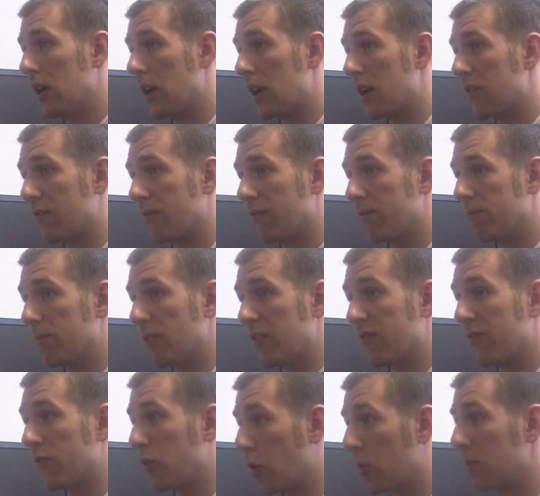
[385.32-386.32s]
an
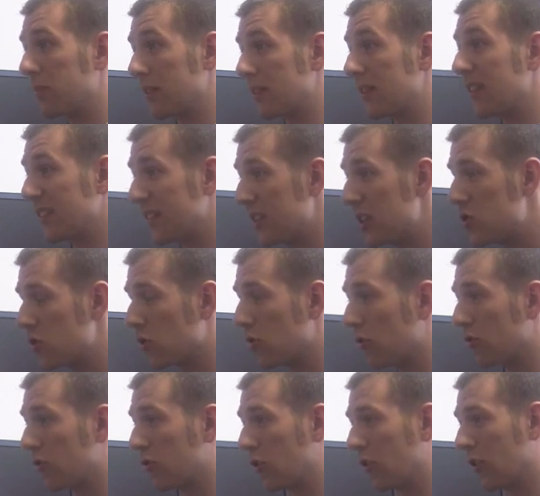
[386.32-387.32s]
informed decision
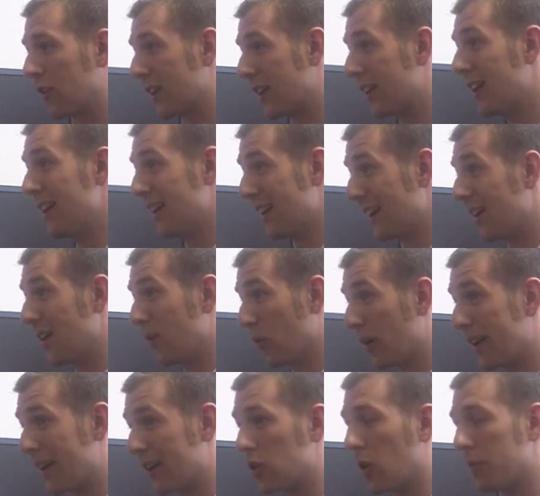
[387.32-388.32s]
also
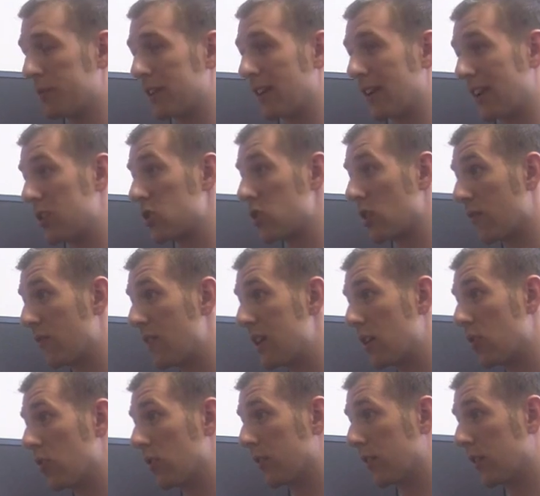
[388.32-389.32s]
when adopting electric
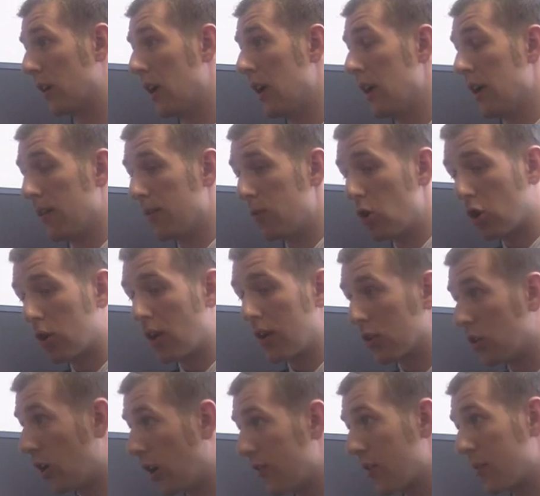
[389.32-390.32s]
vehicles.
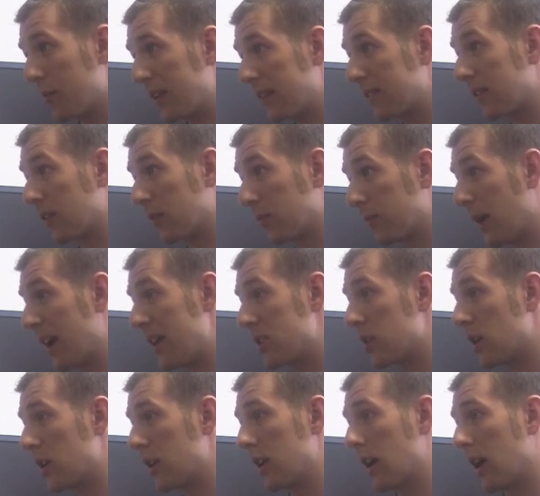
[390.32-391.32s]
Local governments
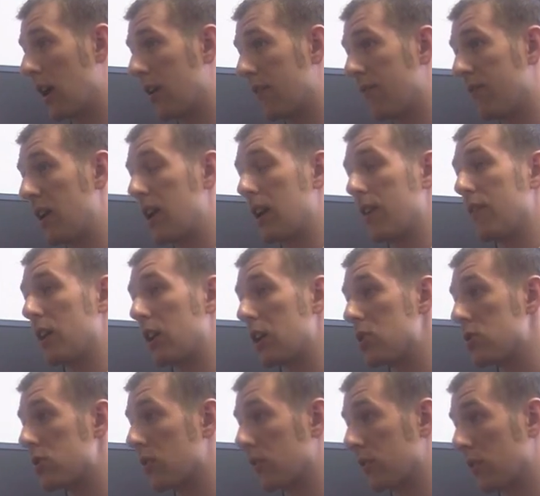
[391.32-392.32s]
especially are very, very
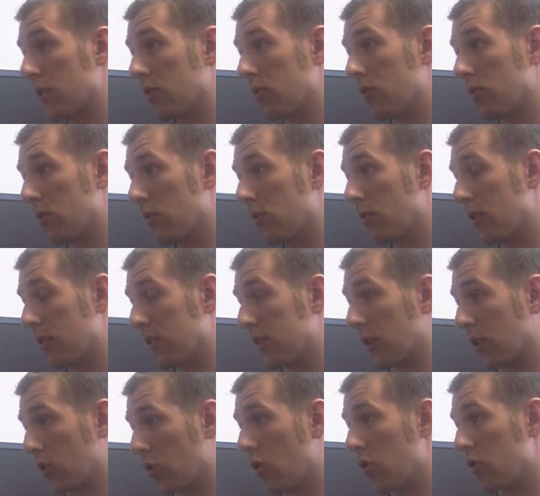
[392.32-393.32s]
interested on this
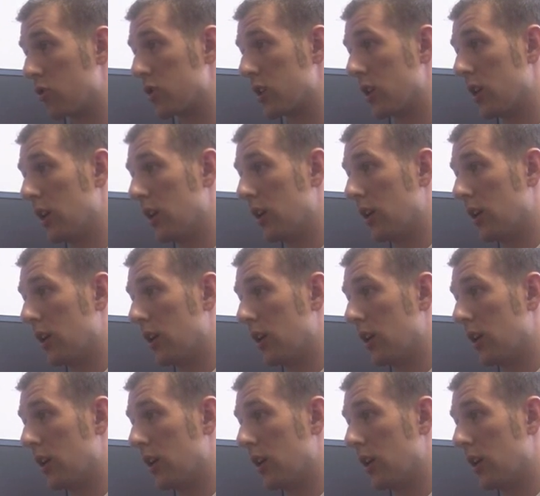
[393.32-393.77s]
technology.